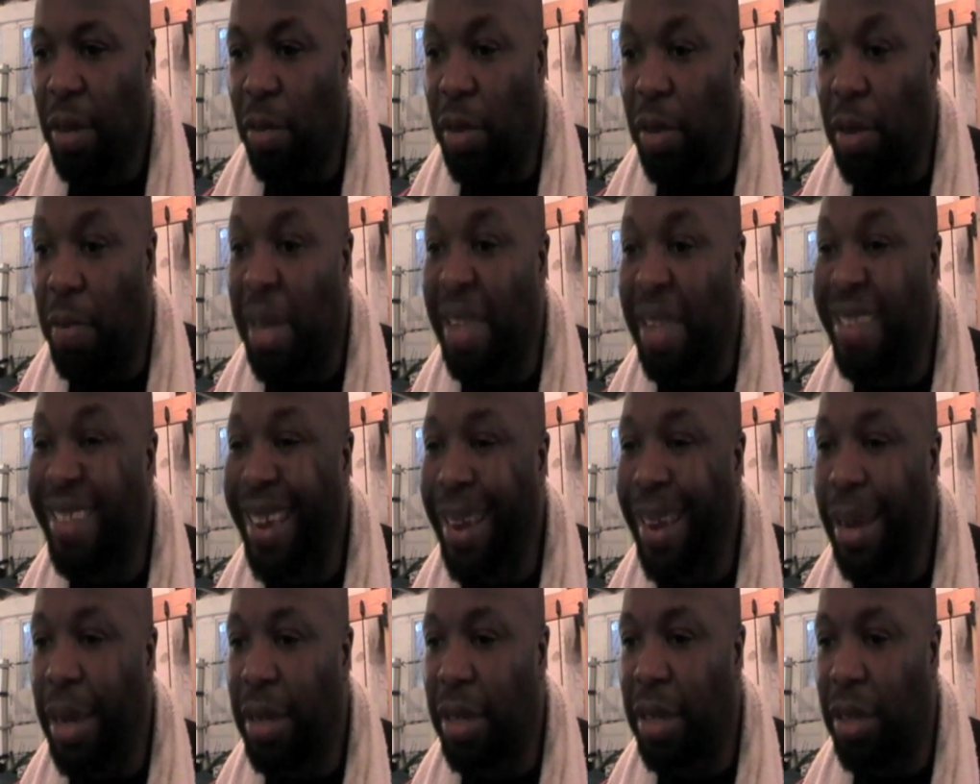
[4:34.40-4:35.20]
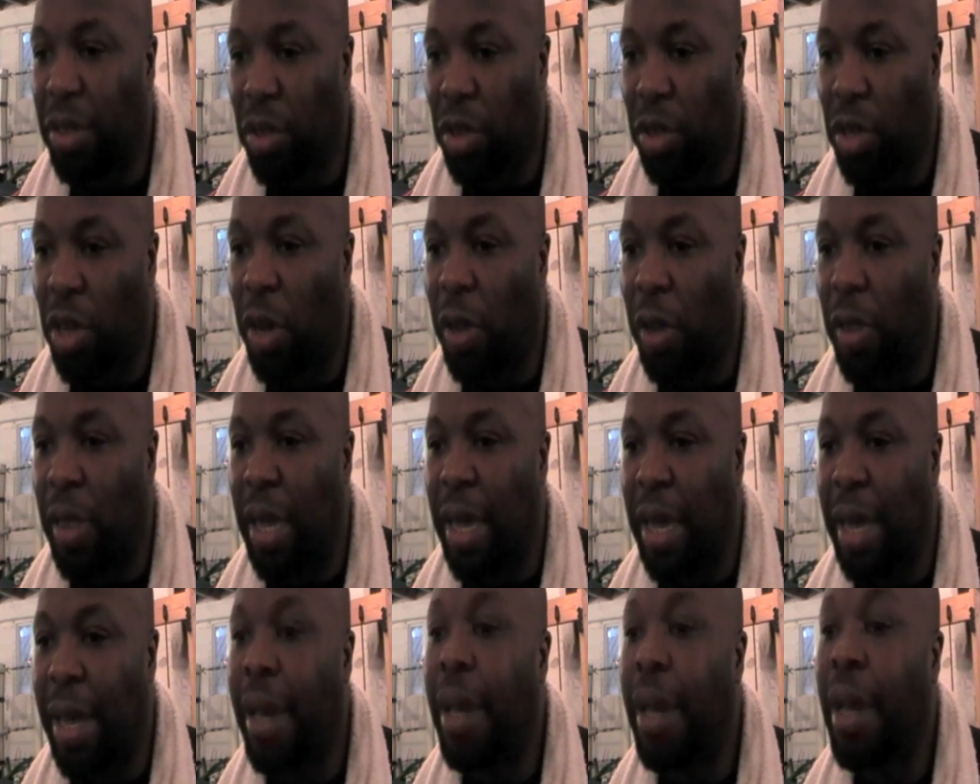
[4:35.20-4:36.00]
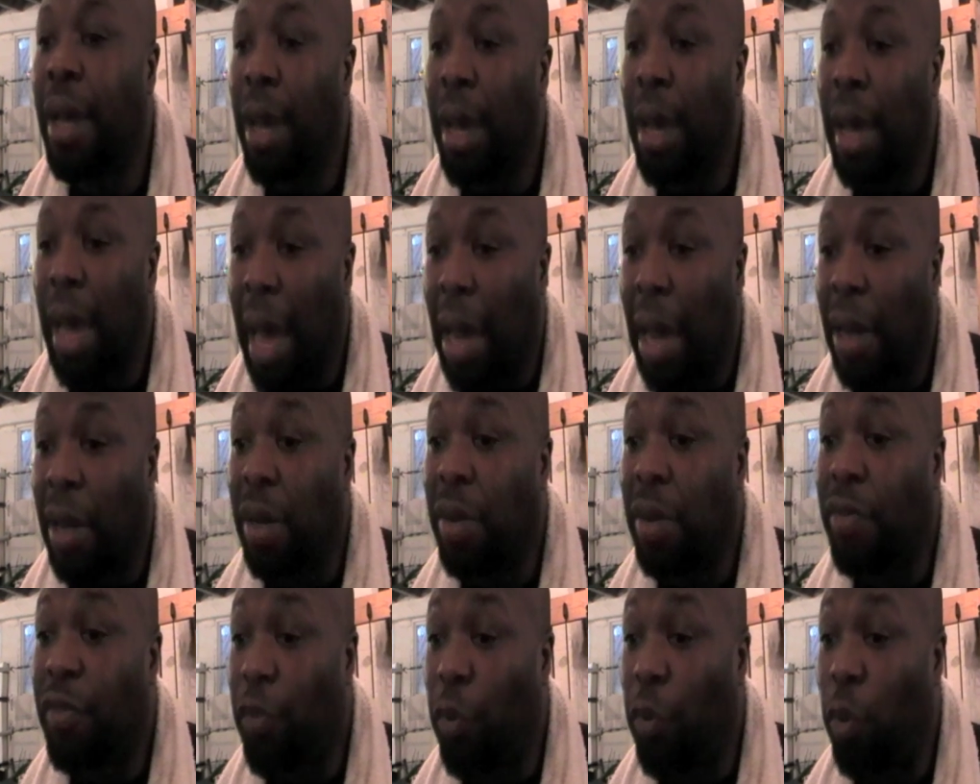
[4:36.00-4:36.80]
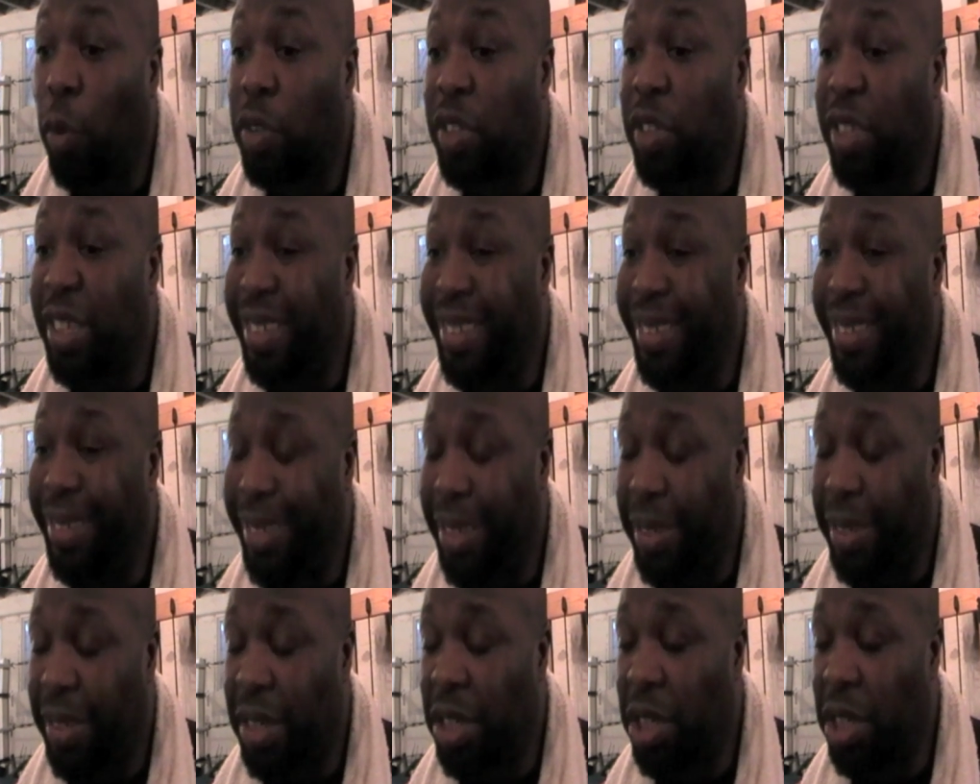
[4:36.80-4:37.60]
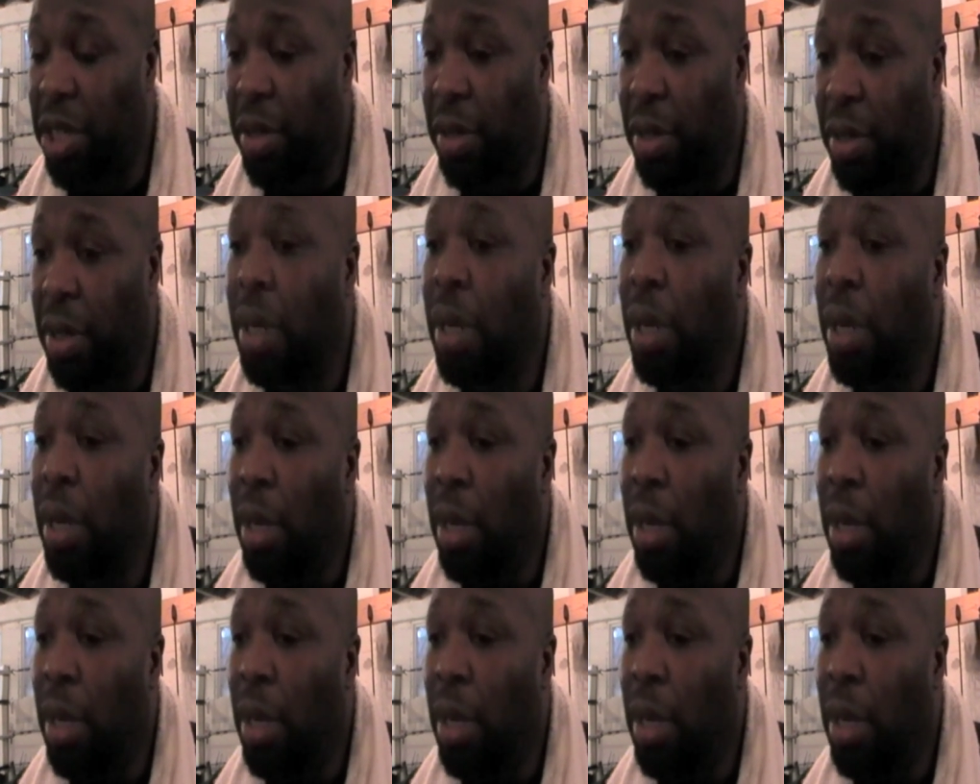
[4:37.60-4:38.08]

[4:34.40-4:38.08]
with the mentality to go there and force the decision.